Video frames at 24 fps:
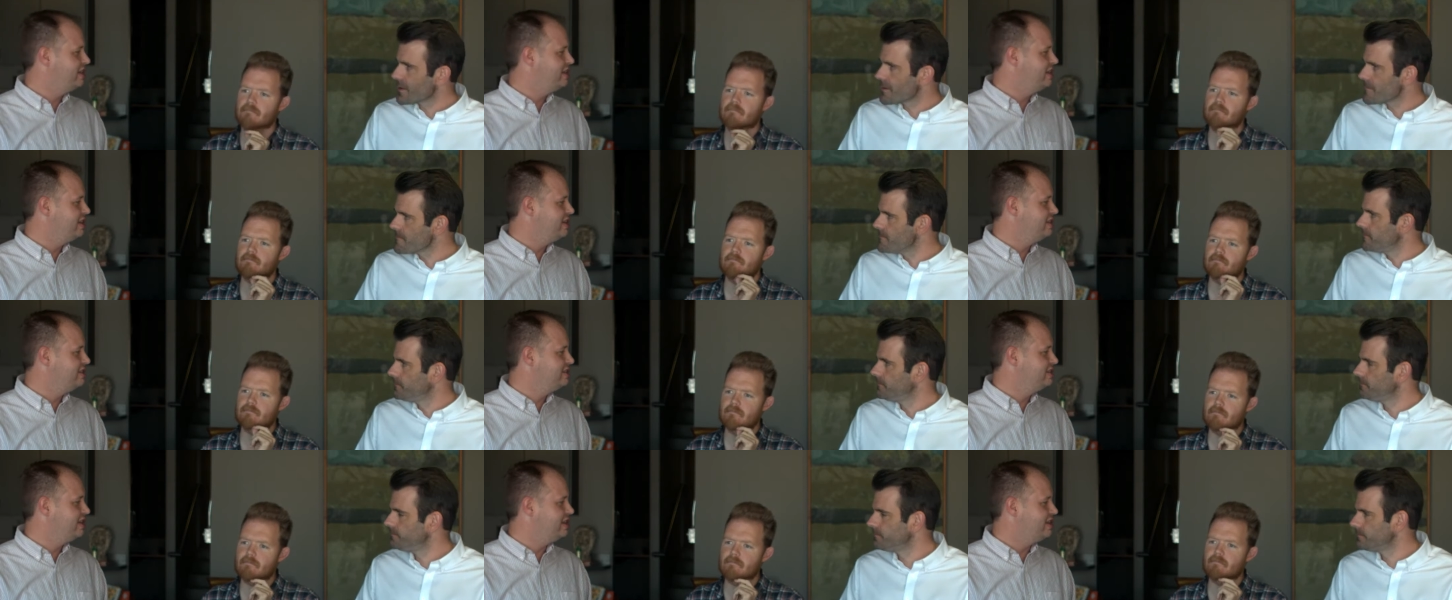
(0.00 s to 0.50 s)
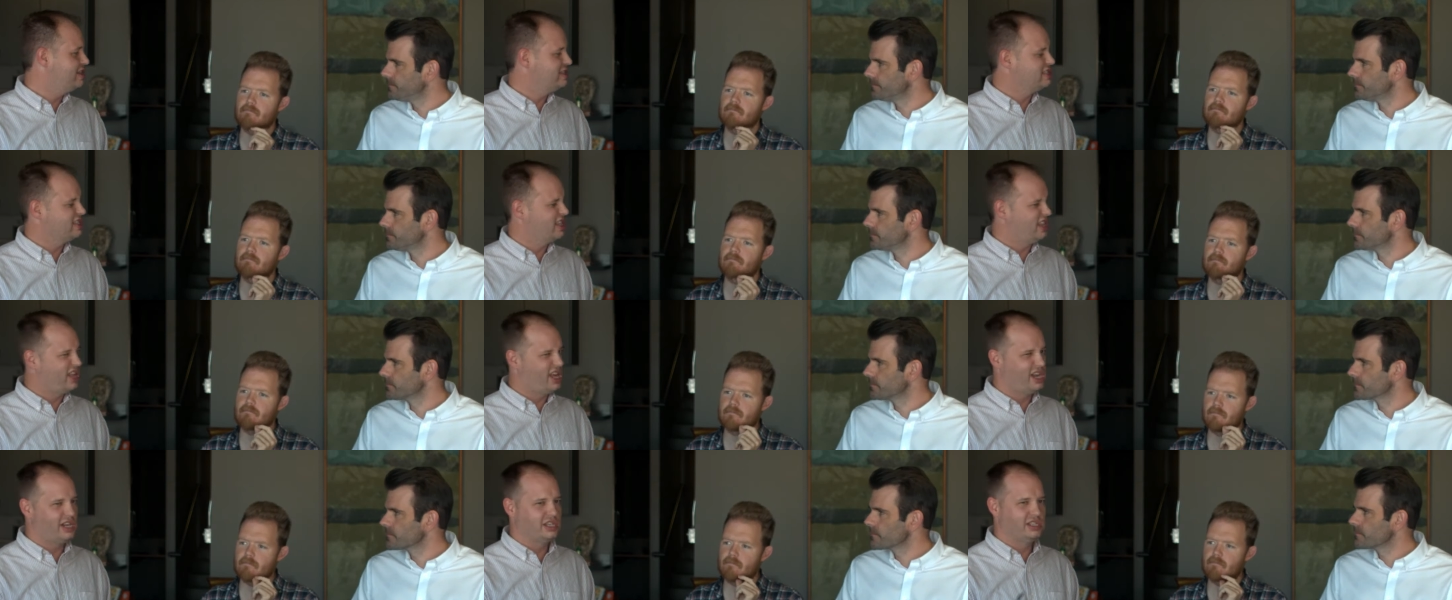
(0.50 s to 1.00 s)
Speaker 1: is, and it's a
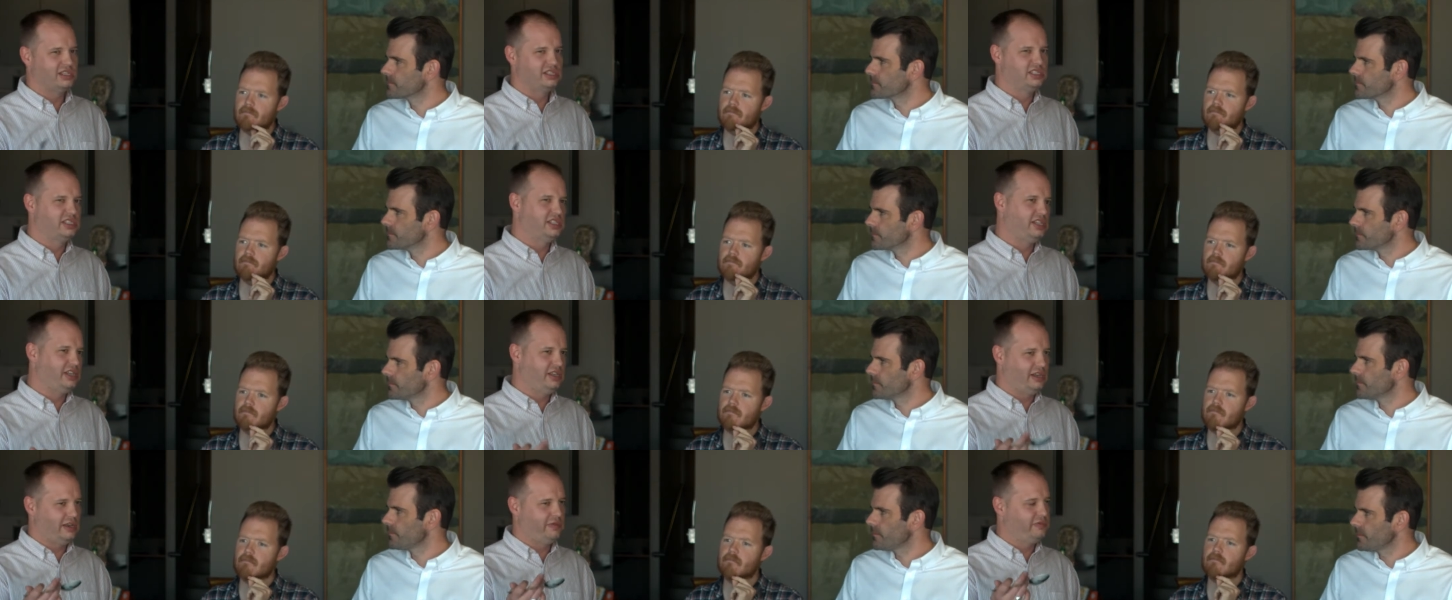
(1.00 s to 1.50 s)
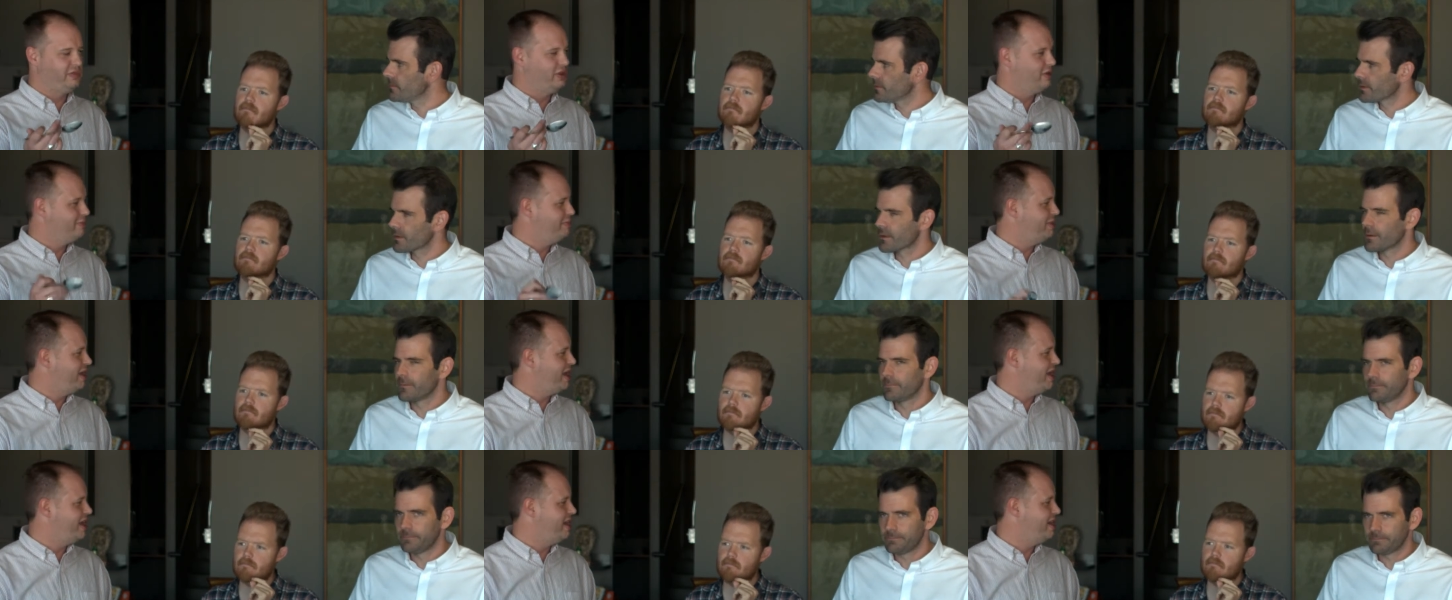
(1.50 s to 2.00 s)
lot of seat of your
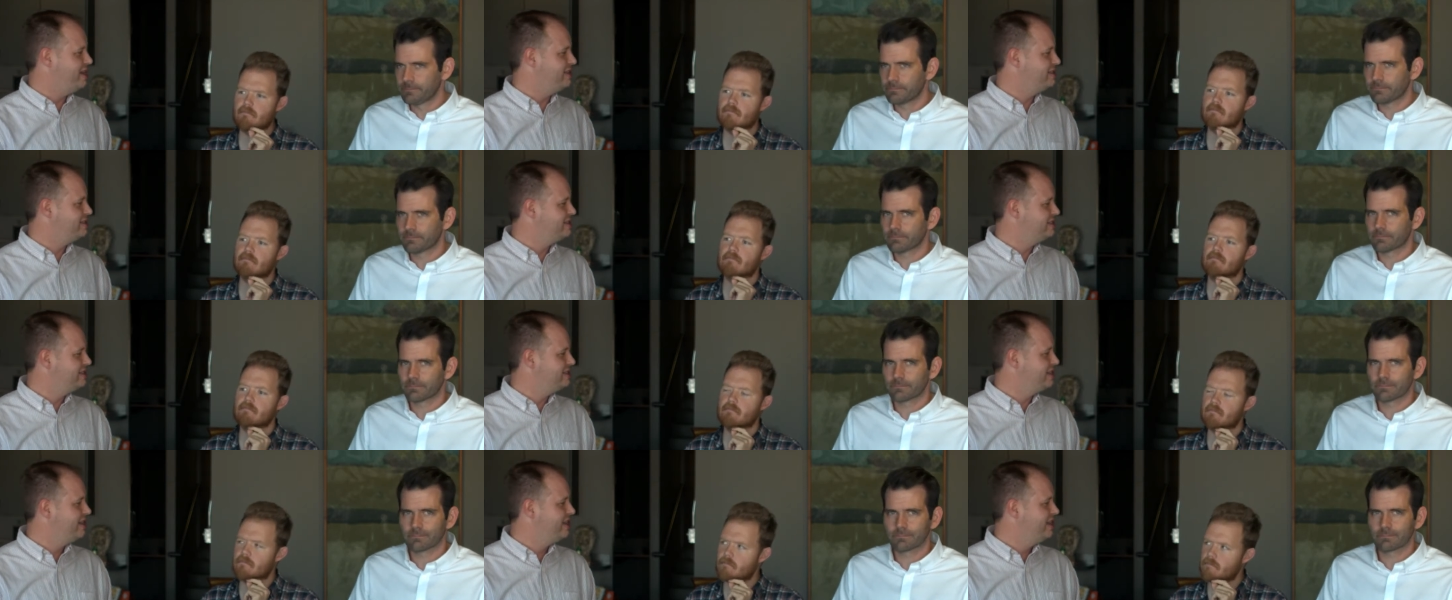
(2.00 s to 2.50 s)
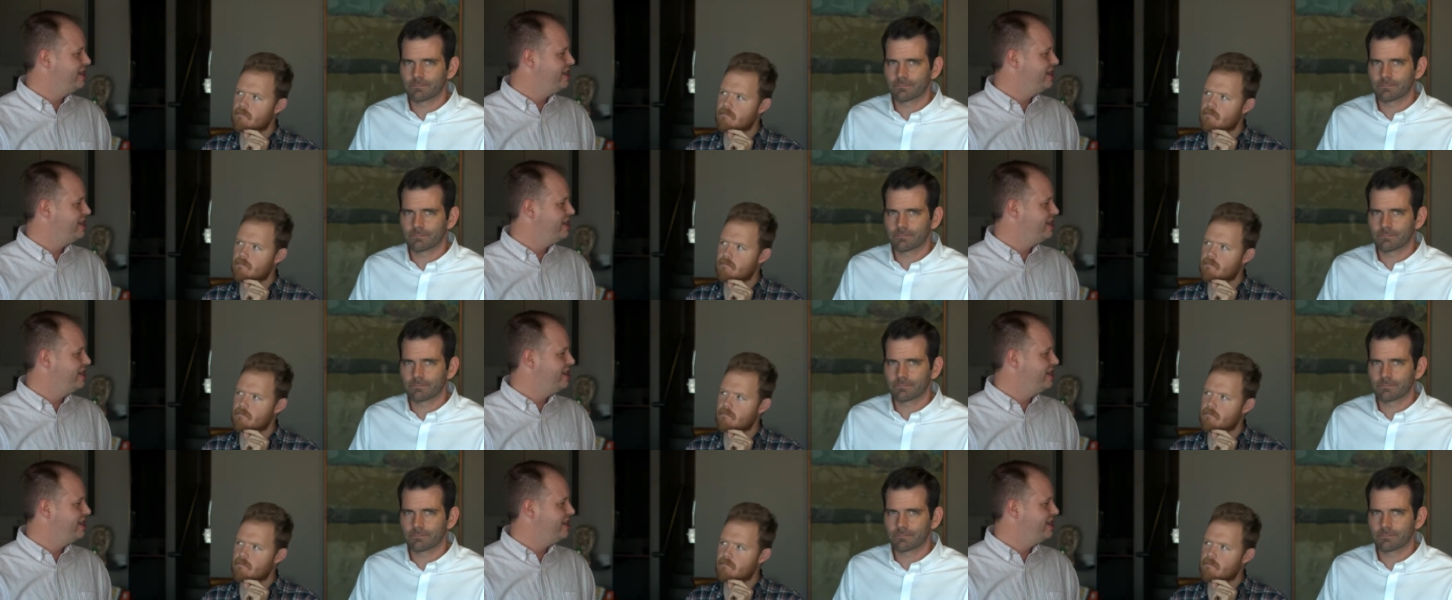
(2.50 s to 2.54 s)
pants.